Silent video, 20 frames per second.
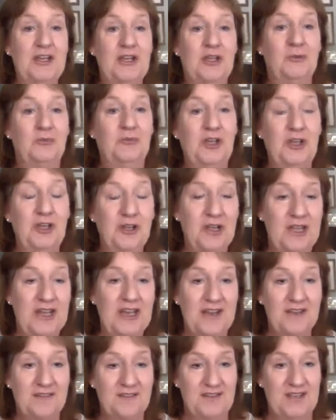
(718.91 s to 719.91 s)
community
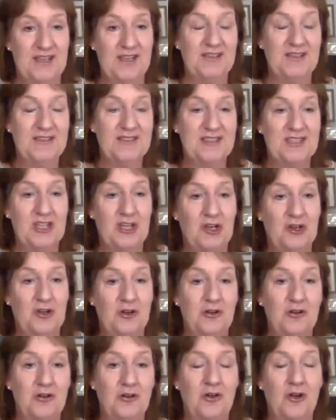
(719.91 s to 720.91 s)
events that
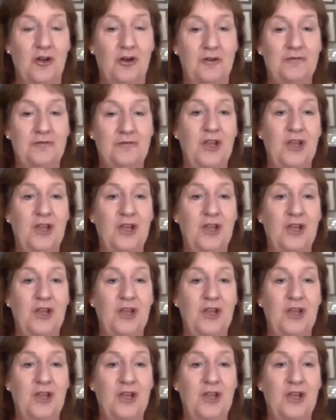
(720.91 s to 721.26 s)
are